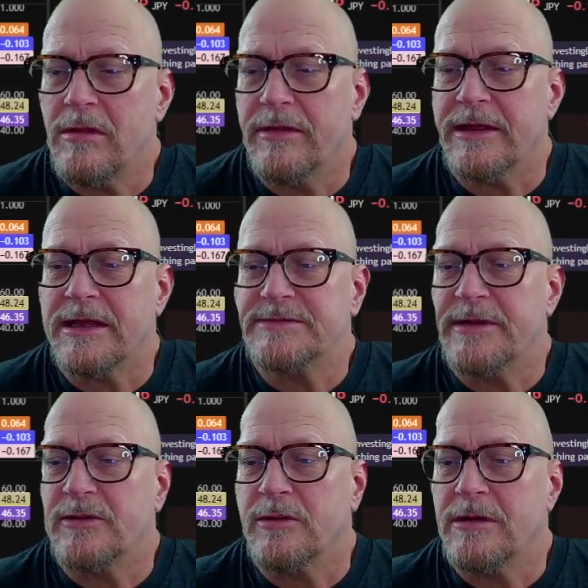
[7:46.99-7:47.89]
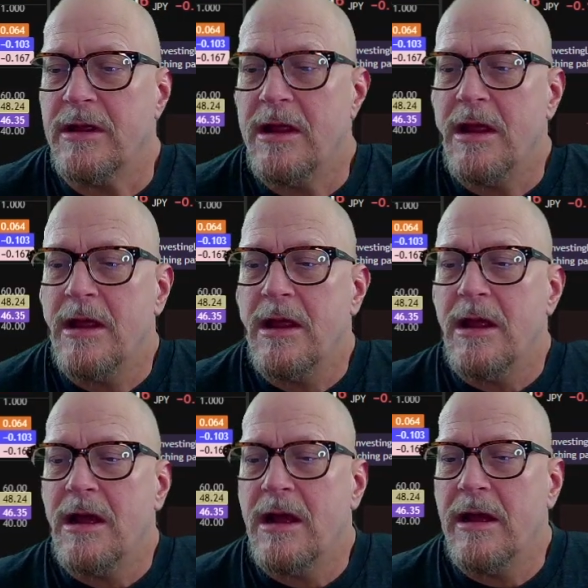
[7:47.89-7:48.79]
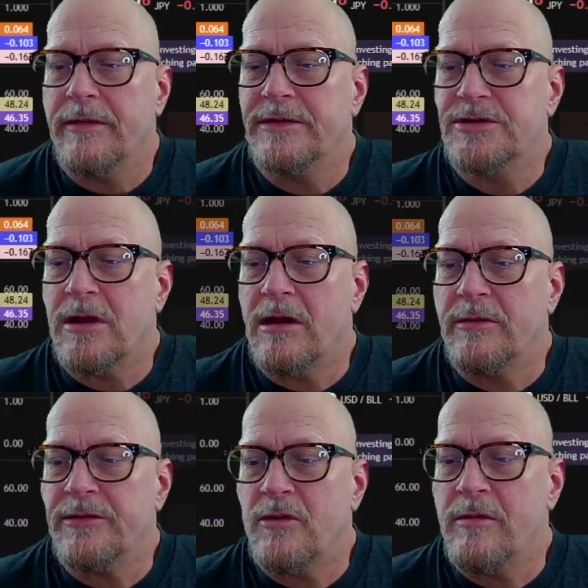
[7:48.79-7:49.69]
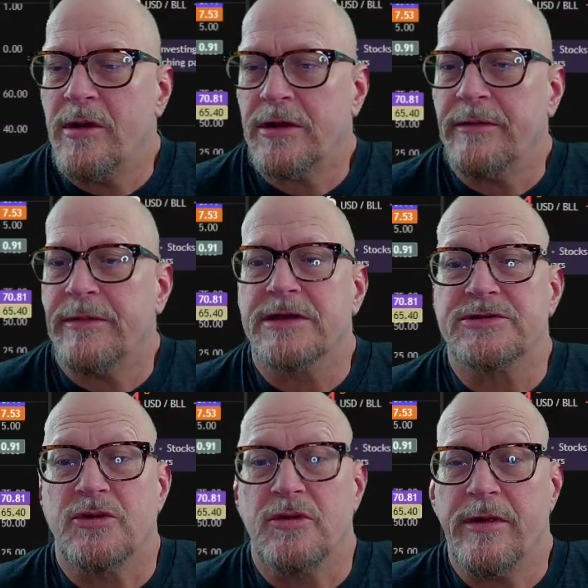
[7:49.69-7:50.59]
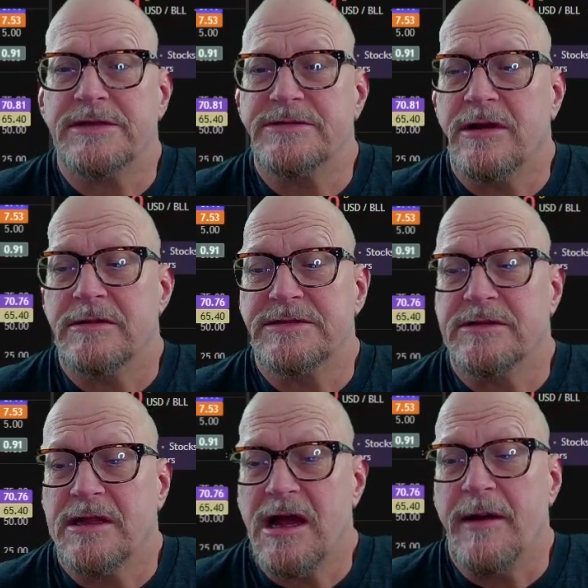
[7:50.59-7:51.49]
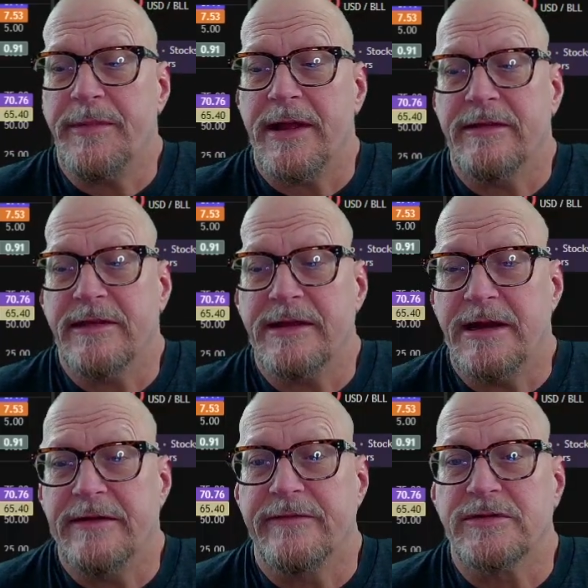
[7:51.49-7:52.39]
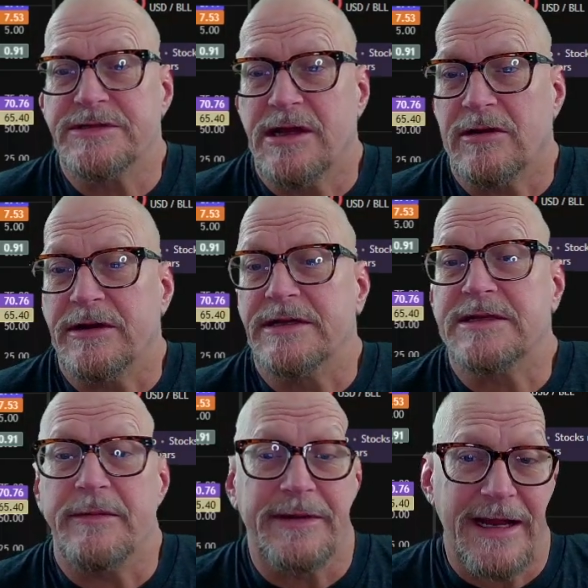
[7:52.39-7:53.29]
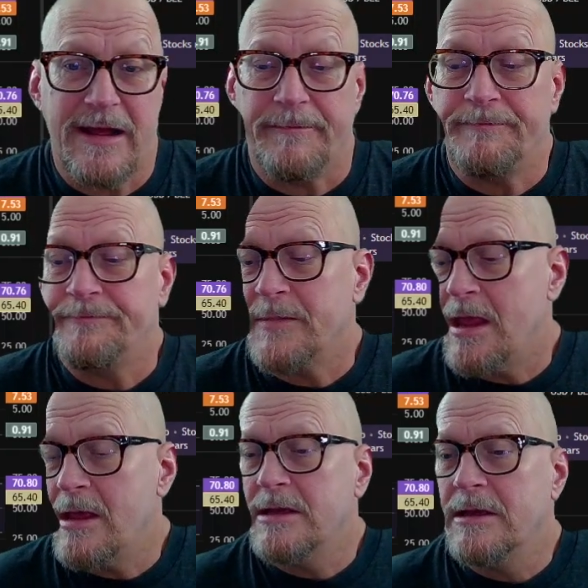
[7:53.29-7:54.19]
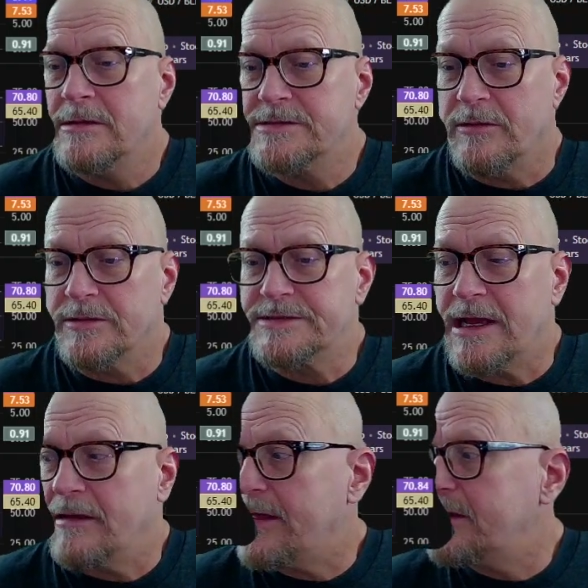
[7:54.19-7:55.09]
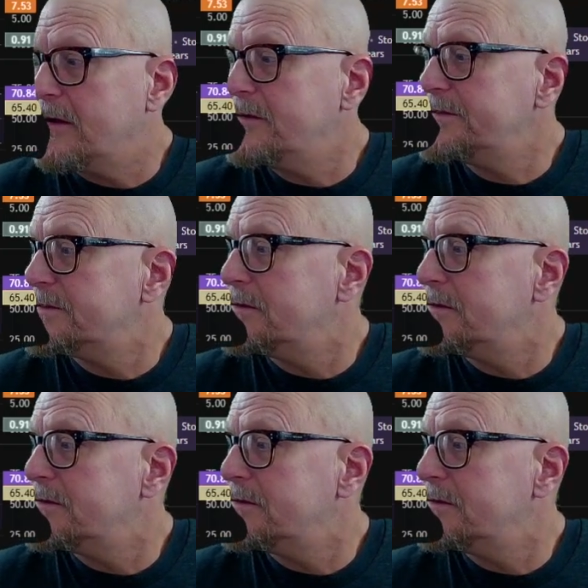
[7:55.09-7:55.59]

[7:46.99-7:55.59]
I think that's a better word that you call it with the oil market, because the oil market's still up, and the Canadian versus dollar is coming down. So we'll see how that goes.